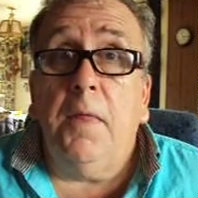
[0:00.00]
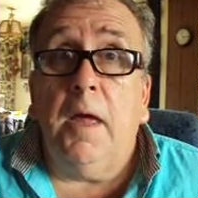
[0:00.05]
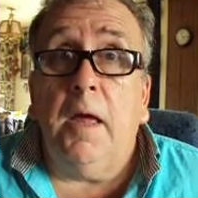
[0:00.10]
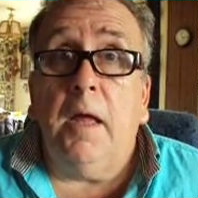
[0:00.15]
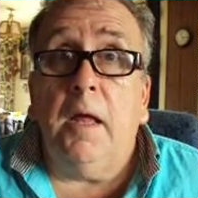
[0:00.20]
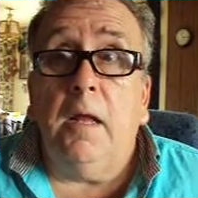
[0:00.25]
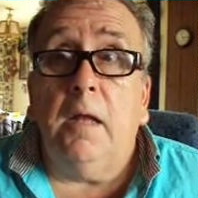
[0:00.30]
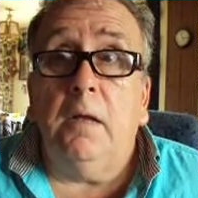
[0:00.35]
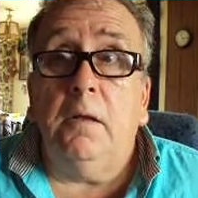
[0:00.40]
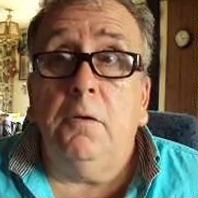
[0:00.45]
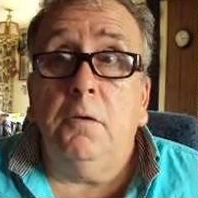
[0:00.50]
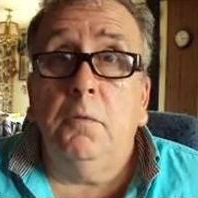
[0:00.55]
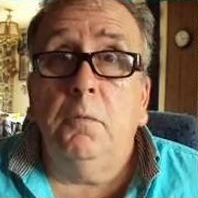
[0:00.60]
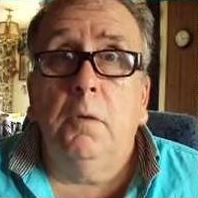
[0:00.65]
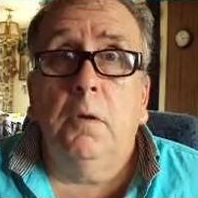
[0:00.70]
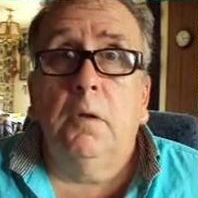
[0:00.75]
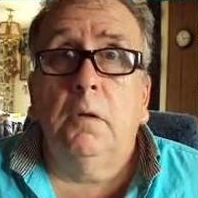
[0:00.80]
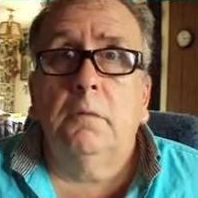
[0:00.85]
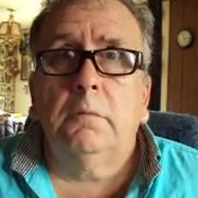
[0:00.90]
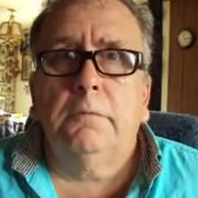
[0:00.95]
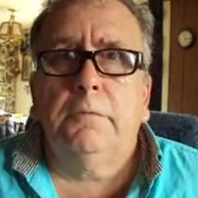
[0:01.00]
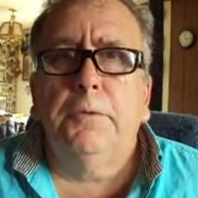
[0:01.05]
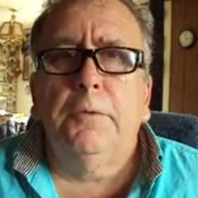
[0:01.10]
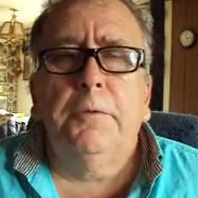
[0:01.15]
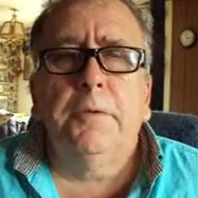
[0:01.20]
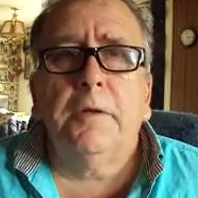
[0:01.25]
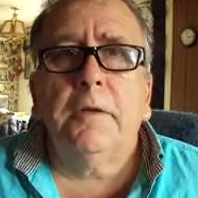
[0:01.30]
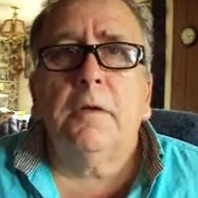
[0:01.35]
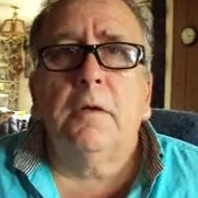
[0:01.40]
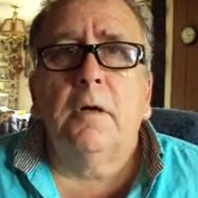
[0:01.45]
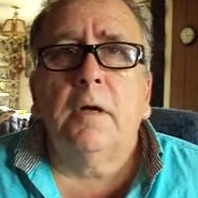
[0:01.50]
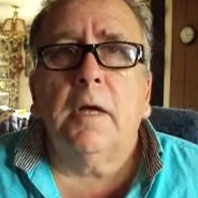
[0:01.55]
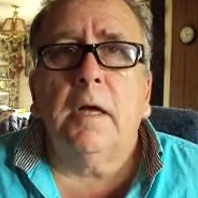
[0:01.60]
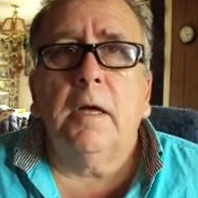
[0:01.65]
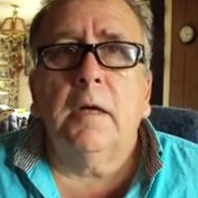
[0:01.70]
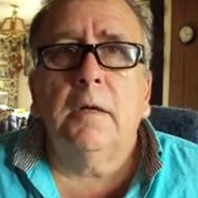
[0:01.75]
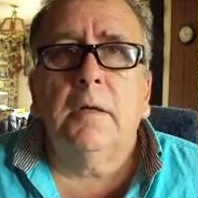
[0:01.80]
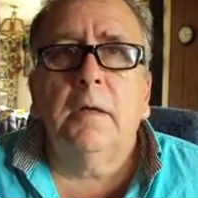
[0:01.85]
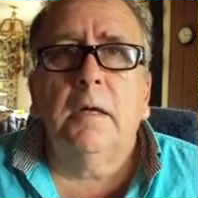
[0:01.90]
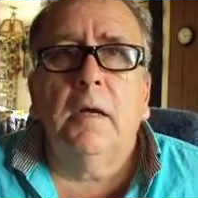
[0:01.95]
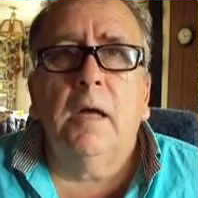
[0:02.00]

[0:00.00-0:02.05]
than you will doing it cooking.